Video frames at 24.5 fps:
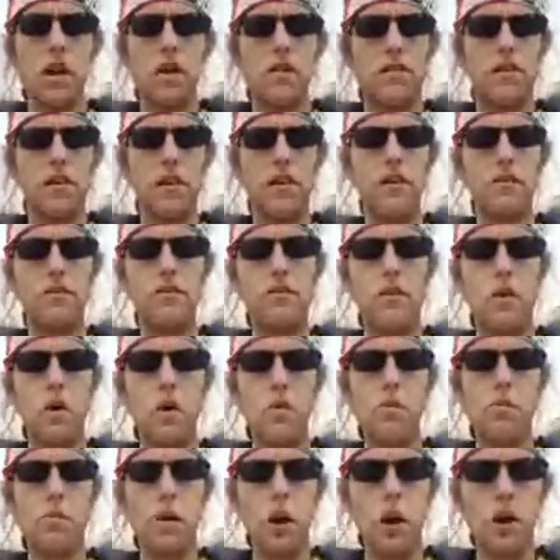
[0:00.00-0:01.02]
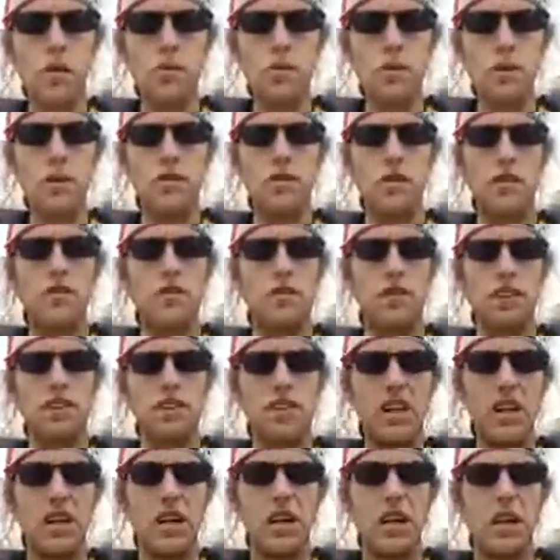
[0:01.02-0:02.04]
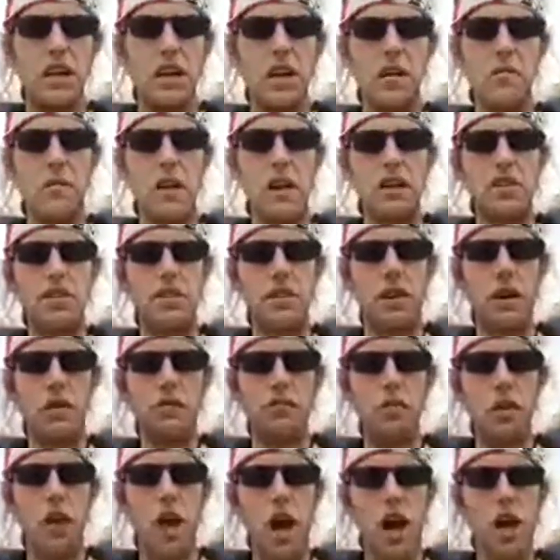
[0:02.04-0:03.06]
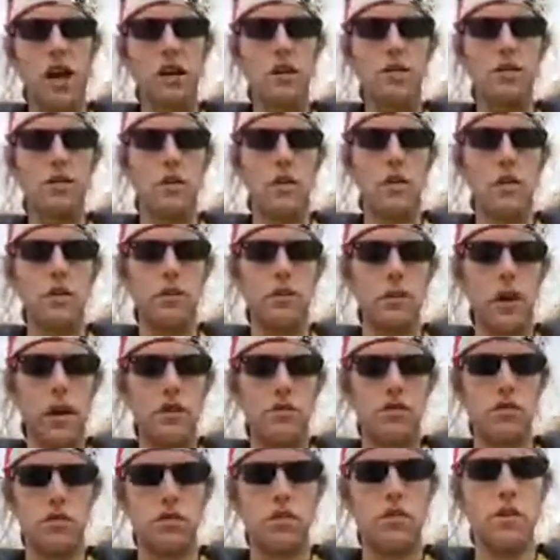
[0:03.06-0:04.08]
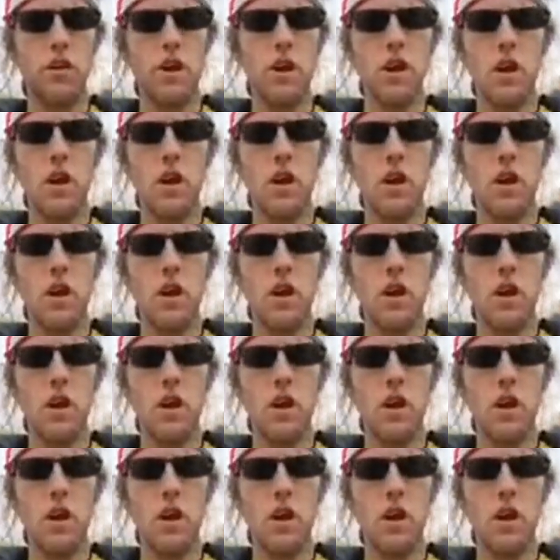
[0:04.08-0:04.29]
for the sole purpose of fatiguing them into compliance with his measures.